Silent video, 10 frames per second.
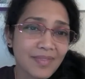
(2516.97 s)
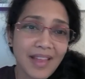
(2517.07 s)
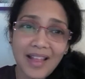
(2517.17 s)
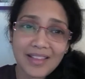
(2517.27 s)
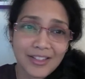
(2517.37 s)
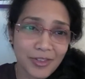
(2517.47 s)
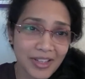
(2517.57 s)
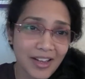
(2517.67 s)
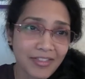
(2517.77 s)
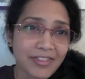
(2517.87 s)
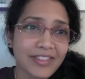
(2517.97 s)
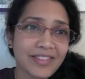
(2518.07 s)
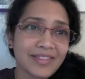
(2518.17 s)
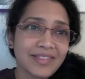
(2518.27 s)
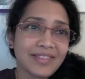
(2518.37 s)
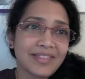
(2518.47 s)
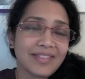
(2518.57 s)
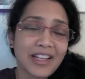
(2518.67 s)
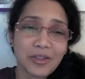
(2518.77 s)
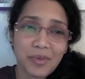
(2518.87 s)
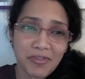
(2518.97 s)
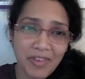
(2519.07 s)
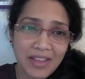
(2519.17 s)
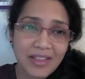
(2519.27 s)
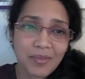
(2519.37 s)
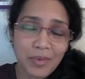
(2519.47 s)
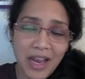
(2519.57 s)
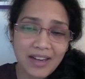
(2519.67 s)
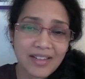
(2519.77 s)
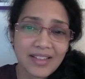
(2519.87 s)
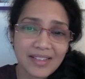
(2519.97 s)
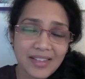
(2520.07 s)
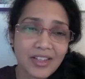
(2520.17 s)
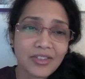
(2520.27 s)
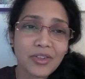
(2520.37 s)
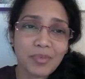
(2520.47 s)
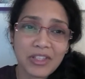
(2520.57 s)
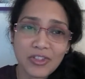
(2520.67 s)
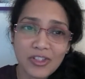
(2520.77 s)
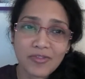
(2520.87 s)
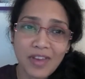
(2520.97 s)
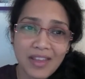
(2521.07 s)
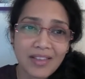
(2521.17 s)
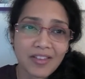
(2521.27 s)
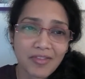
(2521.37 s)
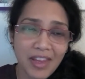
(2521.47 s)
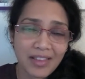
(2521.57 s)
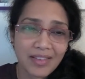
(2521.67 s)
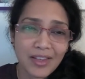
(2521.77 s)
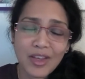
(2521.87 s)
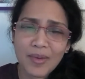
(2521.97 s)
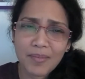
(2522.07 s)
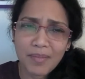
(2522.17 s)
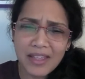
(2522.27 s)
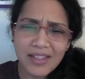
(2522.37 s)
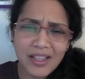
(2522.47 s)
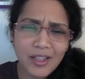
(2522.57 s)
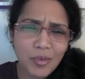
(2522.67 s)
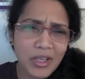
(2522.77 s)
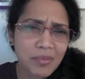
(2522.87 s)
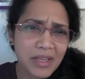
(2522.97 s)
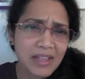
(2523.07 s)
that's good enough. That could be faith in practice. It could be just faith in faith. Basically, what it